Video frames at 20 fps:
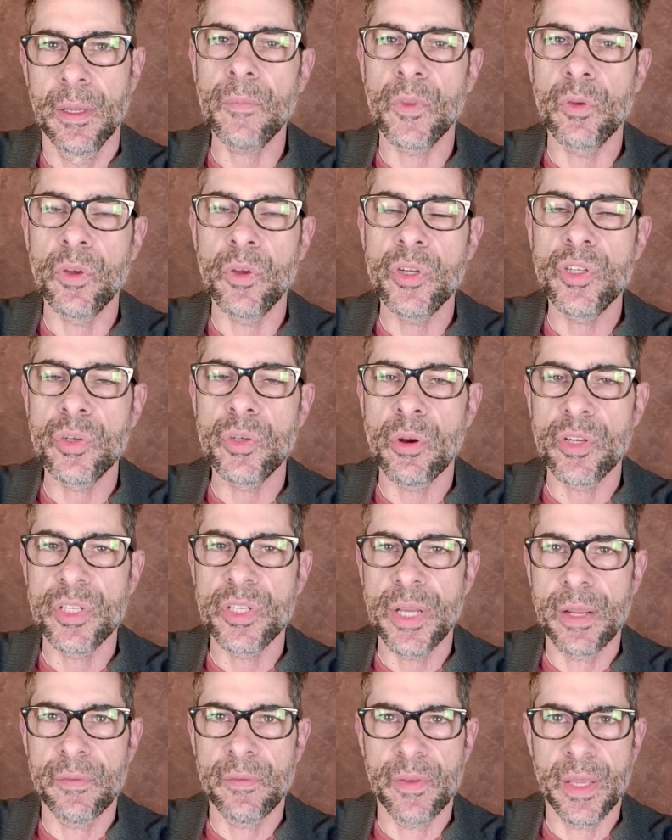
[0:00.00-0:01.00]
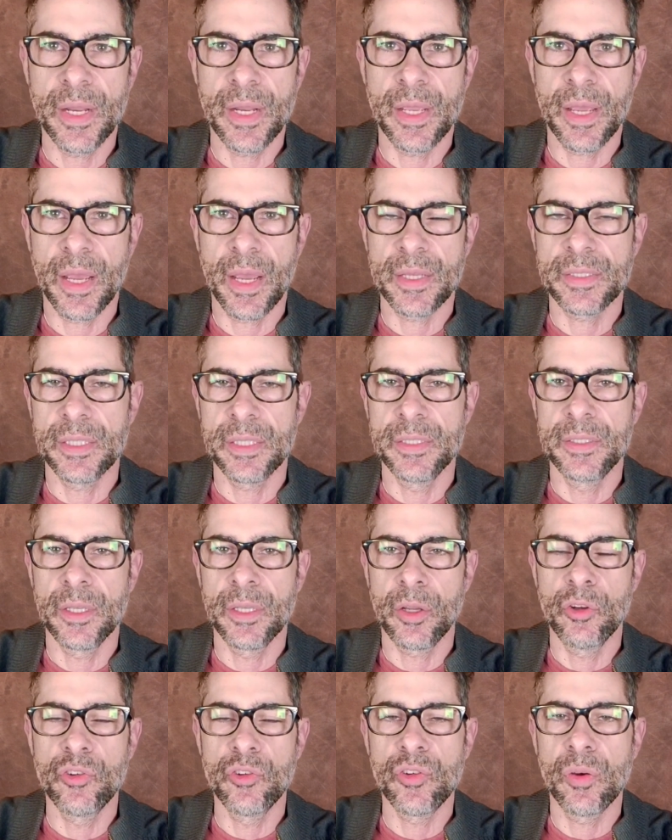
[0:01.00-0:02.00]
Good short-chain fatty acids
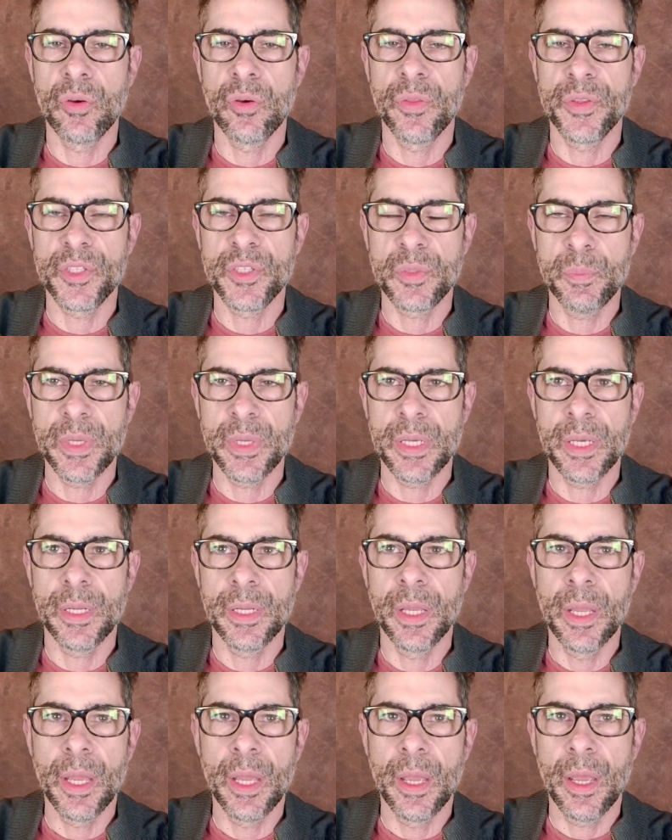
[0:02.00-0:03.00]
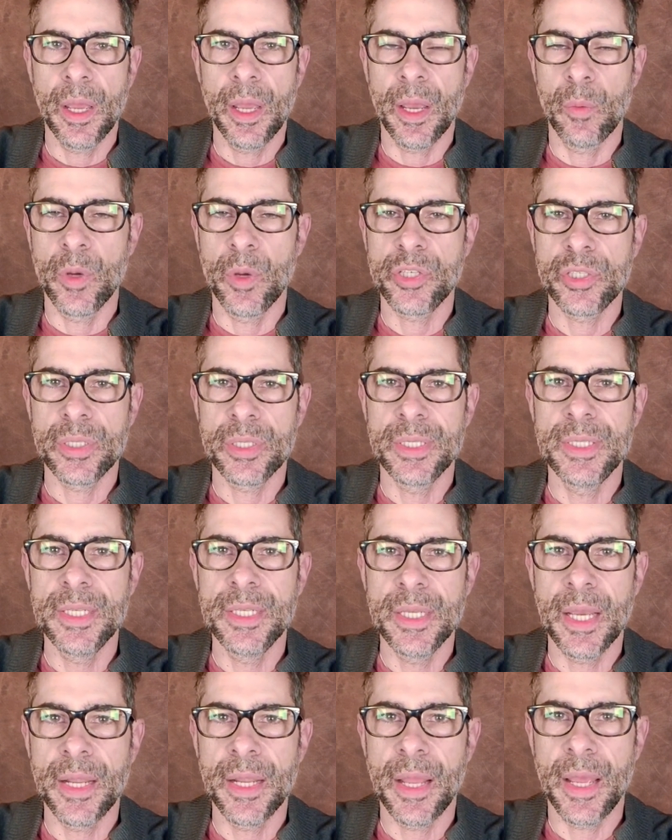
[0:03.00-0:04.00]
control the speed at which
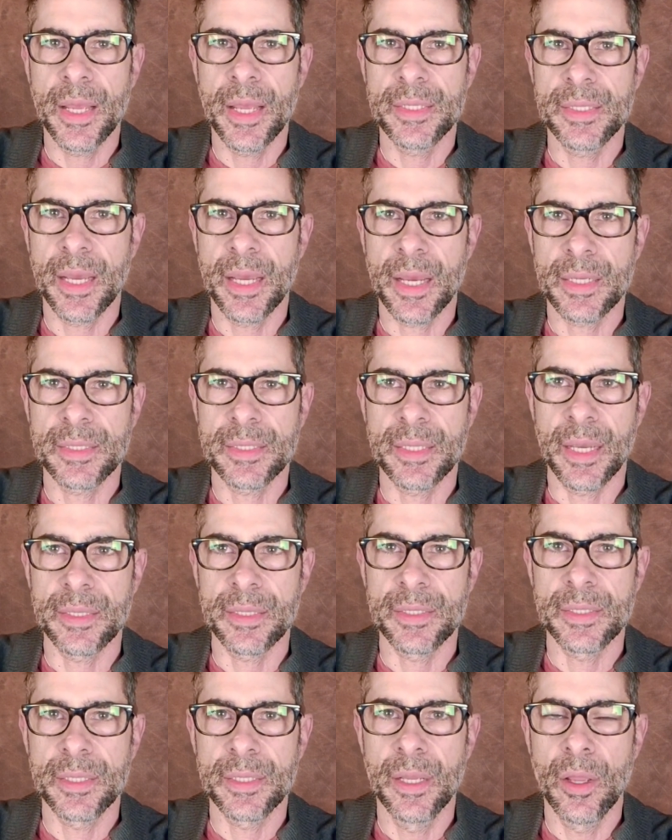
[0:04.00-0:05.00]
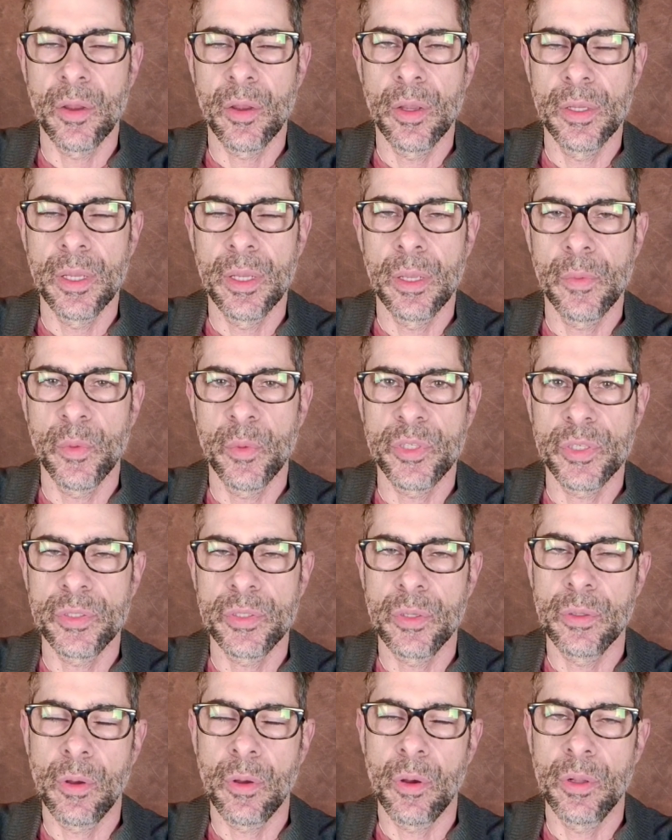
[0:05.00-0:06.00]
DNA is accessed, which is
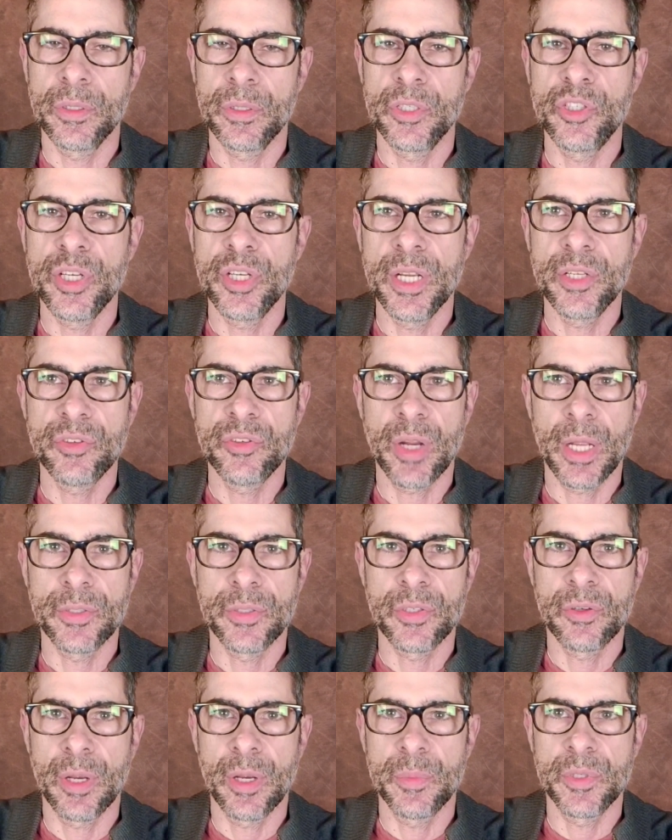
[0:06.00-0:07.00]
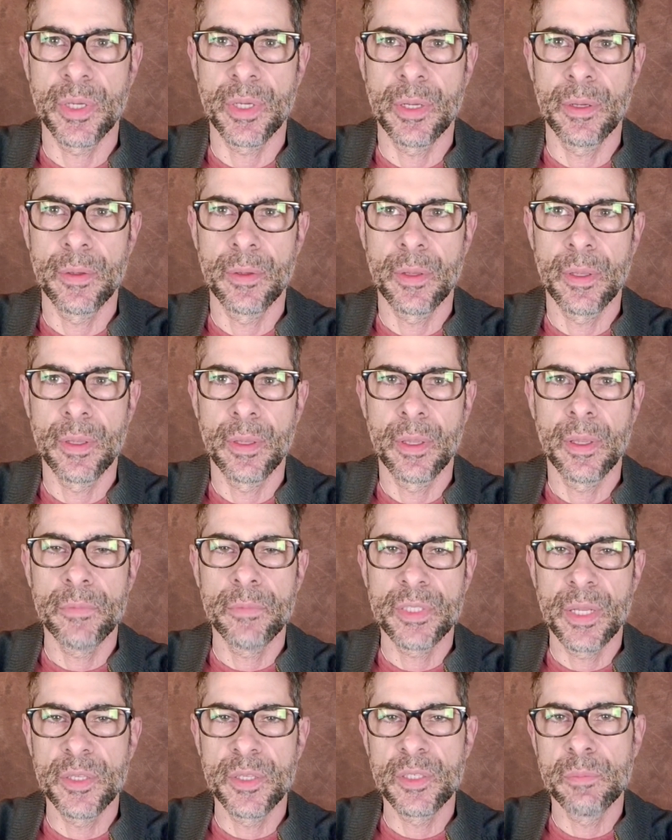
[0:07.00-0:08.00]
called gene transcription.
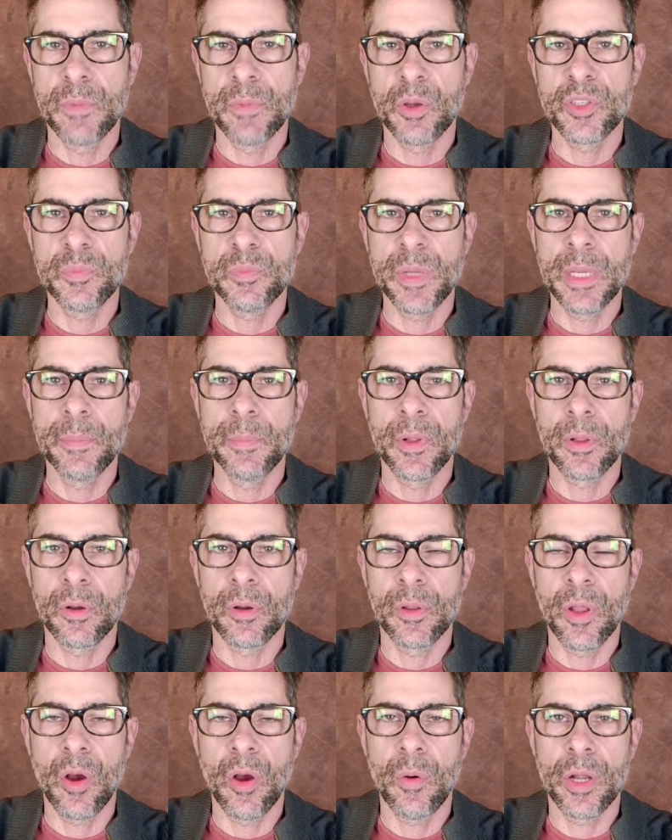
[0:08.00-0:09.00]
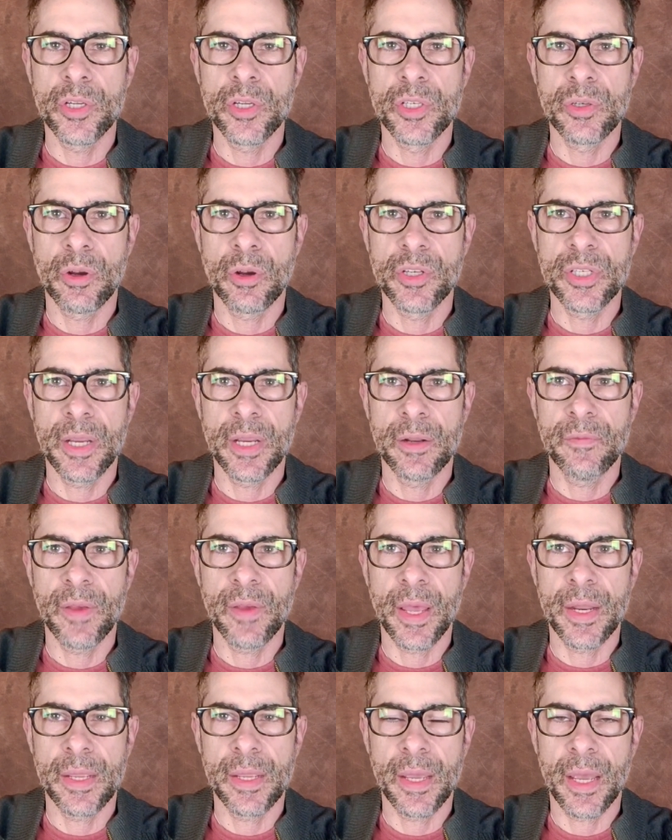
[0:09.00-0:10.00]
Since most people are low on short-chain
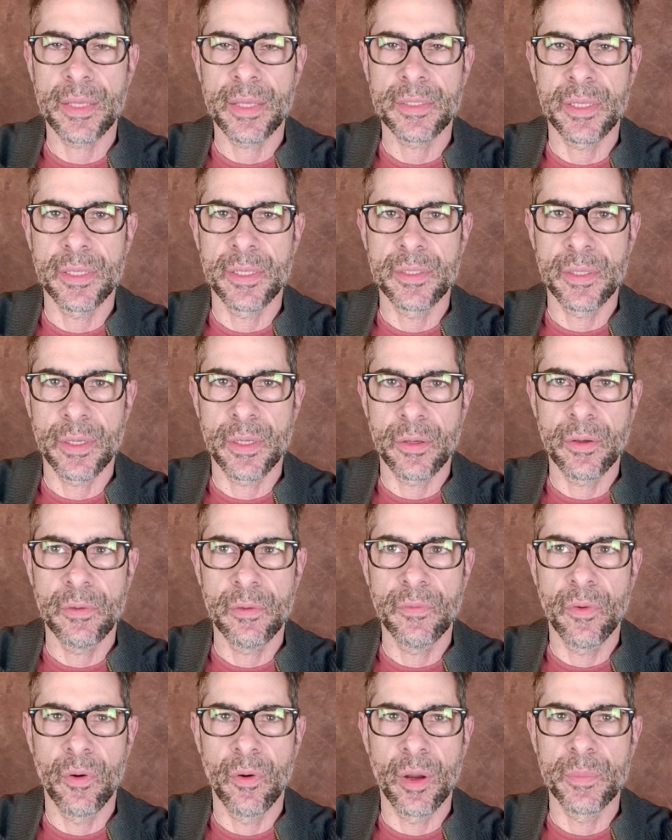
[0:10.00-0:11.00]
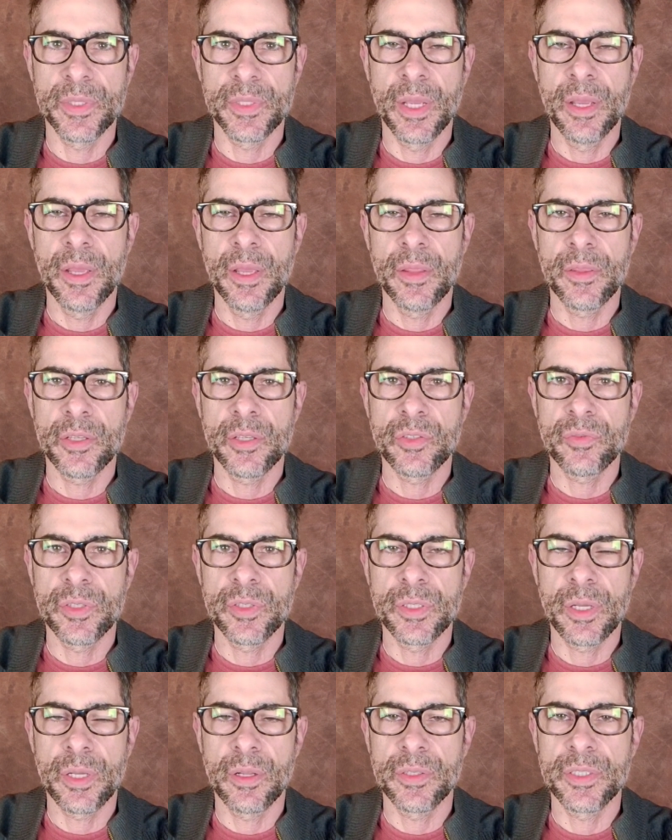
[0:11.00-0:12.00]
fatty acids, the good forms, this
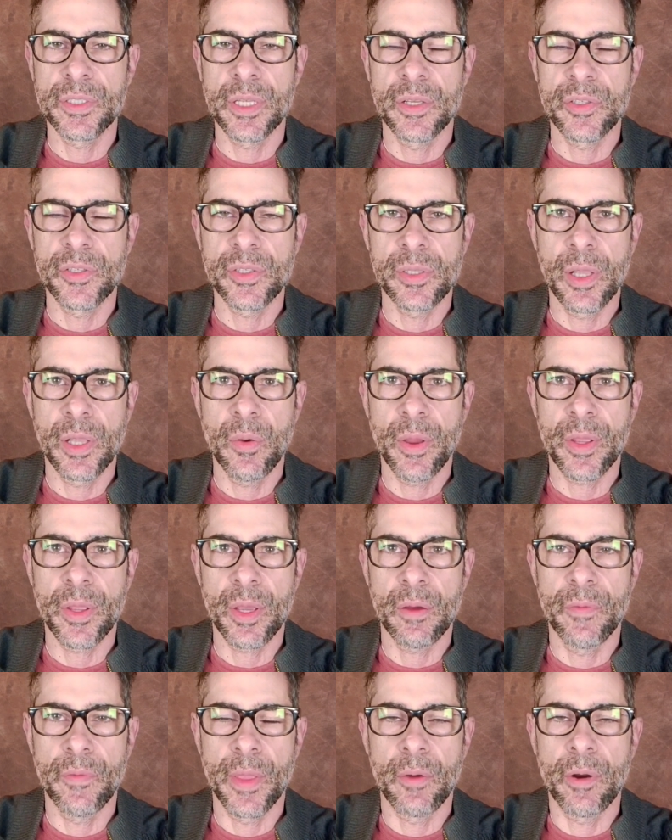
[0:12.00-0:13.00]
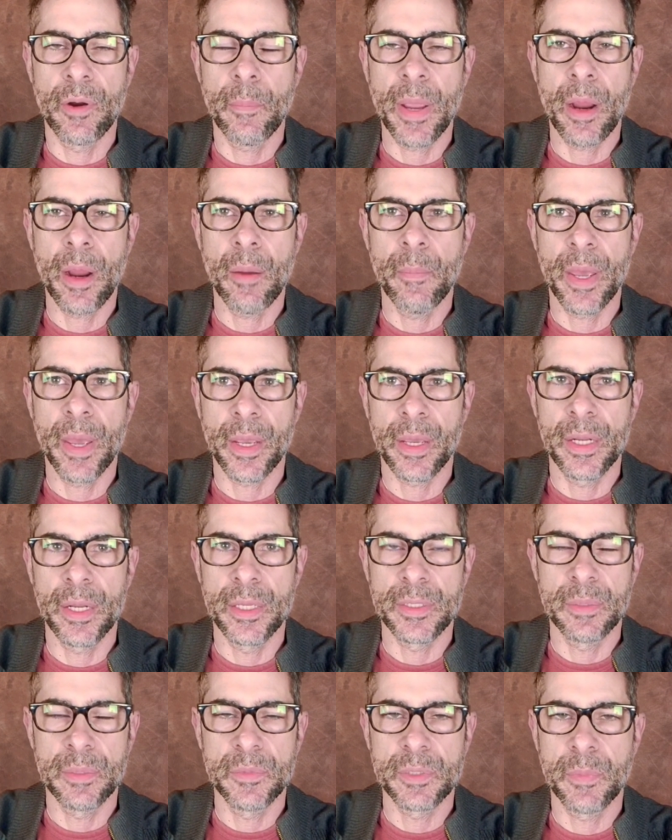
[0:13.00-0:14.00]
results in a slowing of their repair
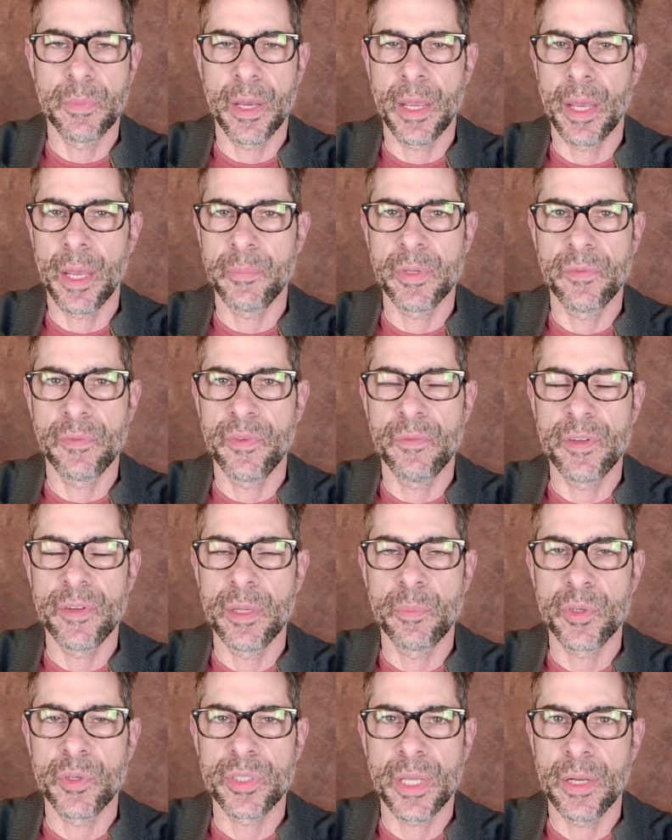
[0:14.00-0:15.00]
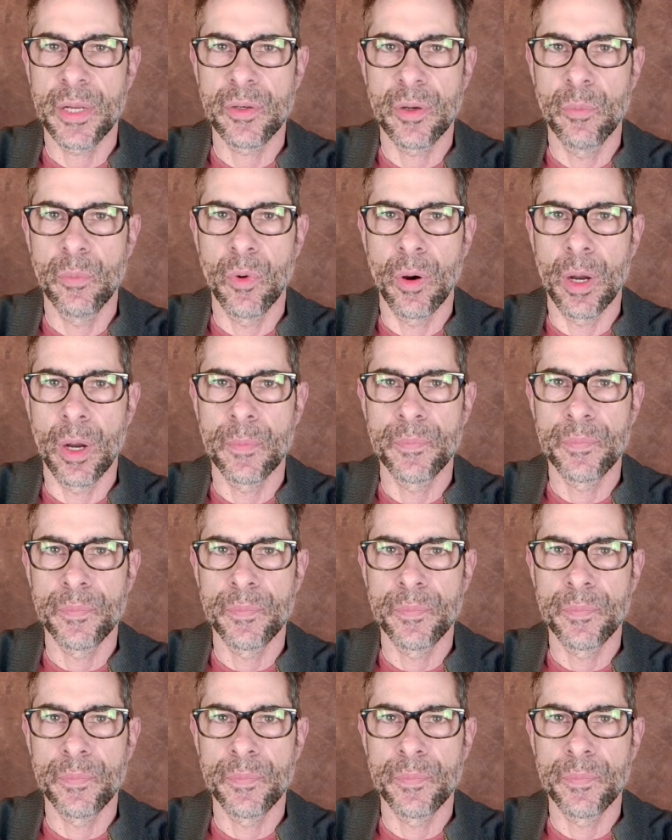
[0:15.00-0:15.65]
mechanisms by up to 50% or more.